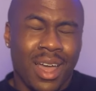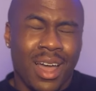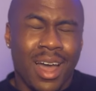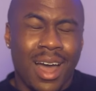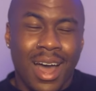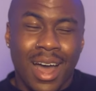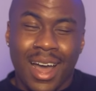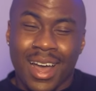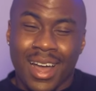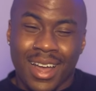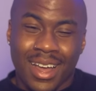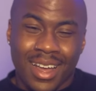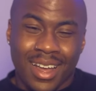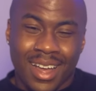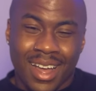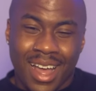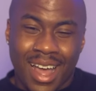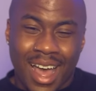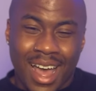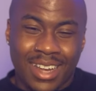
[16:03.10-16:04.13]

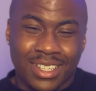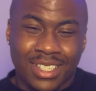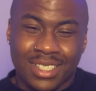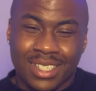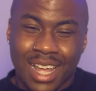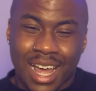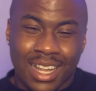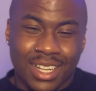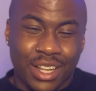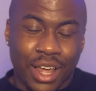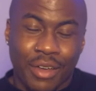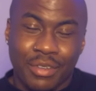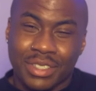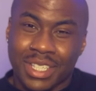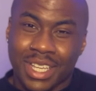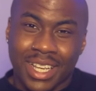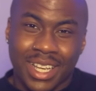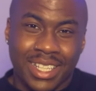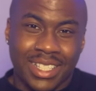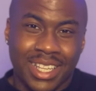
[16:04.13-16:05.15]
uh, I just, I love
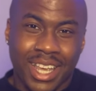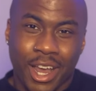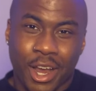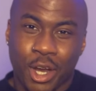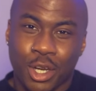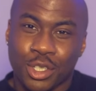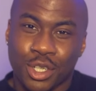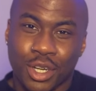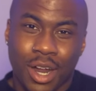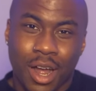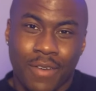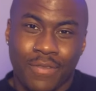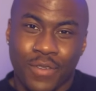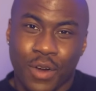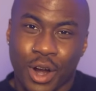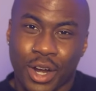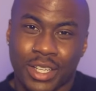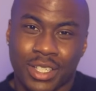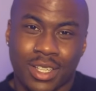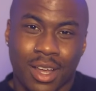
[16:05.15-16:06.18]
seeing his character, how
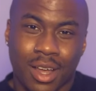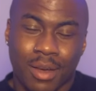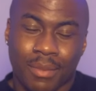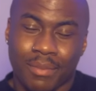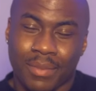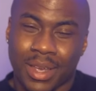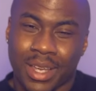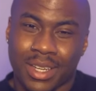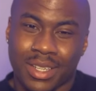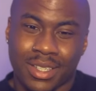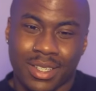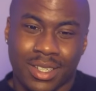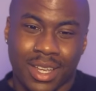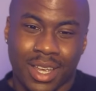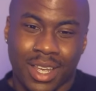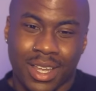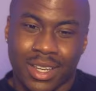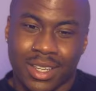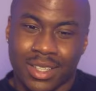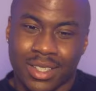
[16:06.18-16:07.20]
far he's come, and,
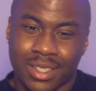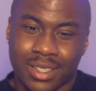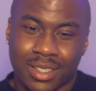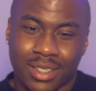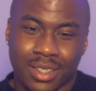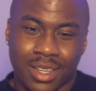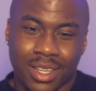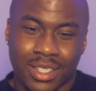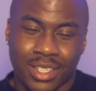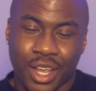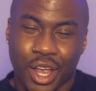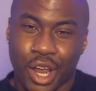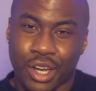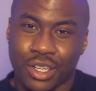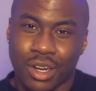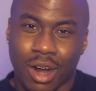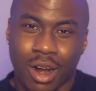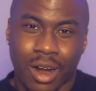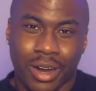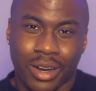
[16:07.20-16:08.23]
and his
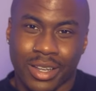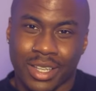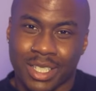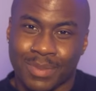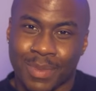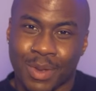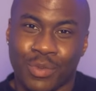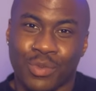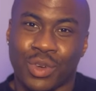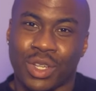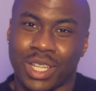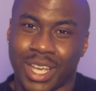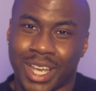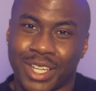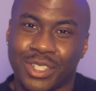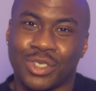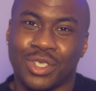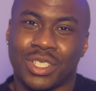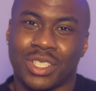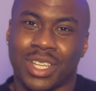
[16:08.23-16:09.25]
character arc has been really
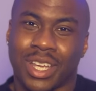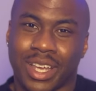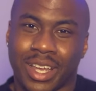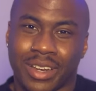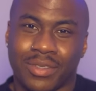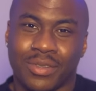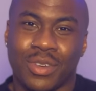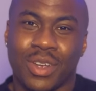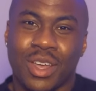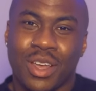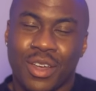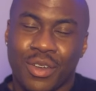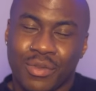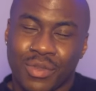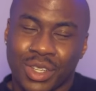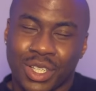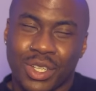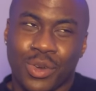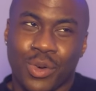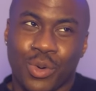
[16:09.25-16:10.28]
interesting and
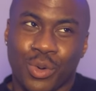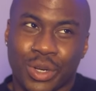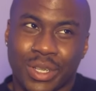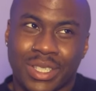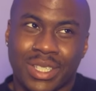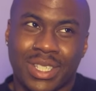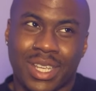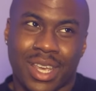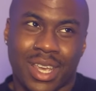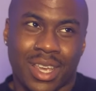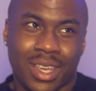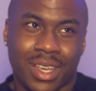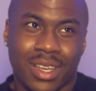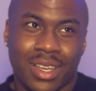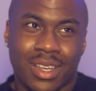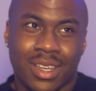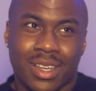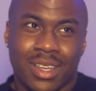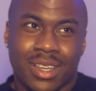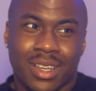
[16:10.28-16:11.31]
really cool to see
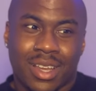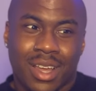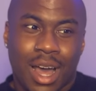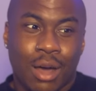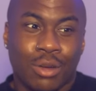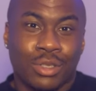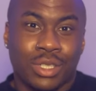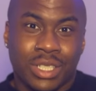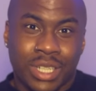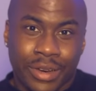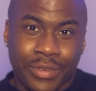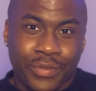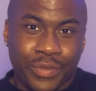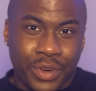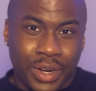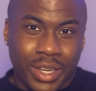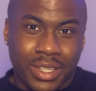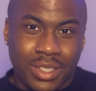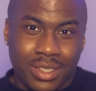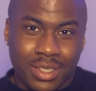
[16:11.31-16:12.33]
how
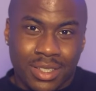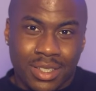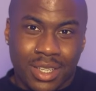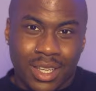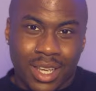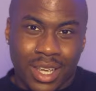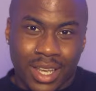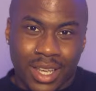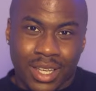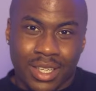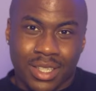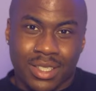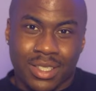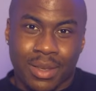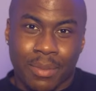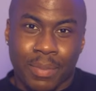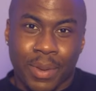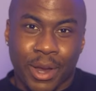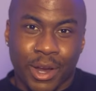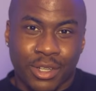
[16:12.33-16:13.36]
different he is
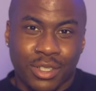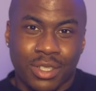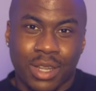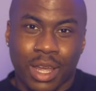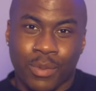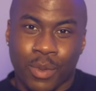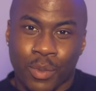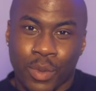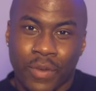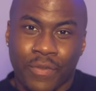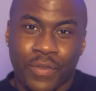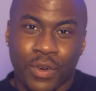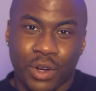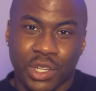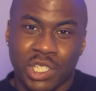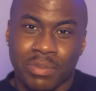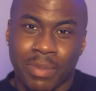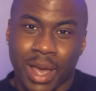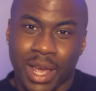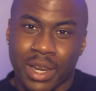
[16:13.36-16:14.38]
compared to, like, when we
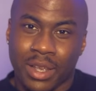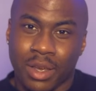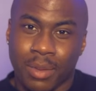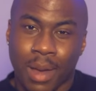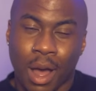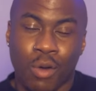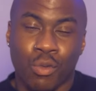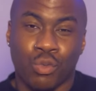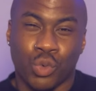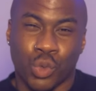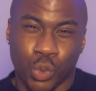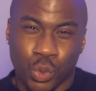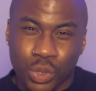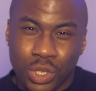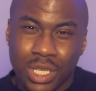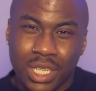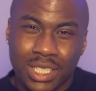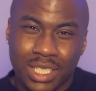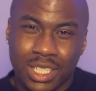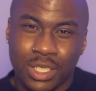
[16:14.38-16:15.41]
first met him, how
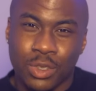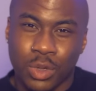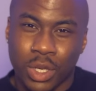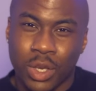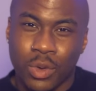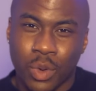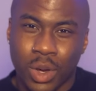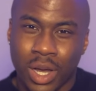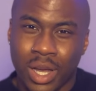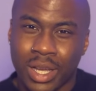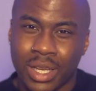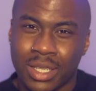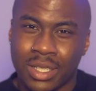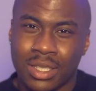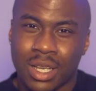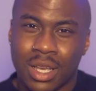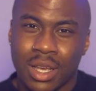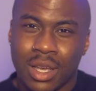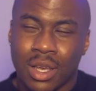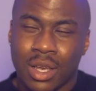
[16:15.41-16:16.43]
ruthless he, he was.